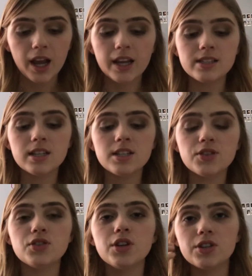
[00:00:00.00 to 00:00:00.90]
And since
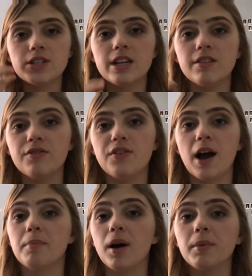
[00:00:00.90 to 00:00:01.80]
it's New Year's Eve,
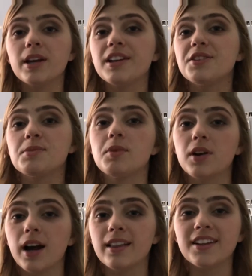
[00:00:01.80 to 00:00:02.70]
I'm probably going to use
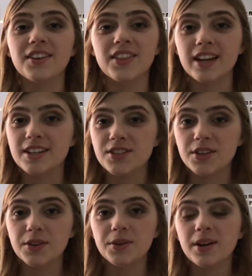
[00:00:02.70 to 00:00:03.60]
more highlighter than I
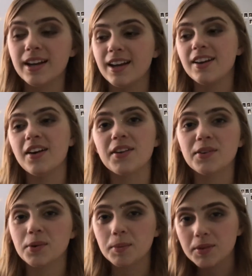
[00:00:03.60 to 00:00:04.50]
do on a
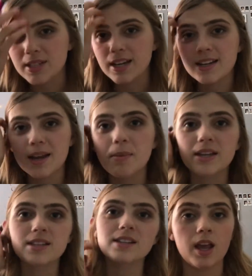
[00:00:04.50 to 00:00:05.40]
normal day-to-day
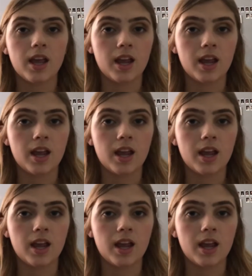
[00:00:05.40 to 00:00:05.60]
basis.